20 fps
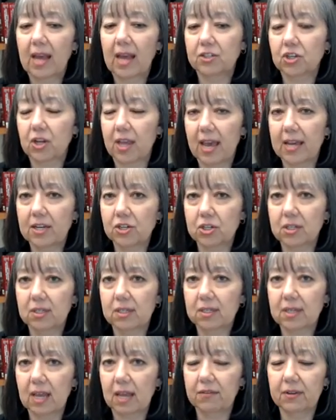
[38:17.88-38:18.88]

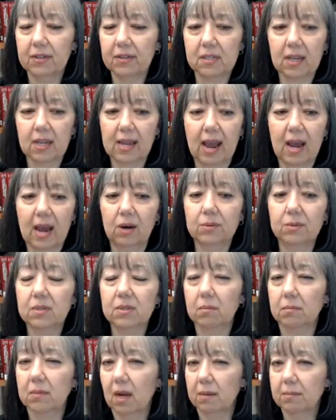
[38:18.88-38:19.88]
education savings accounts
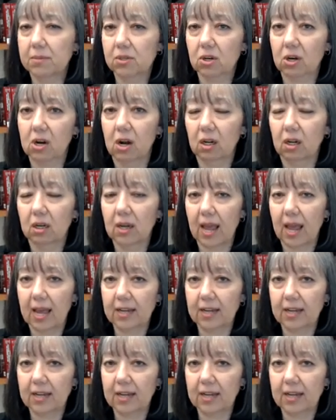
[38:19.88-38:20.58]
sometimes they're called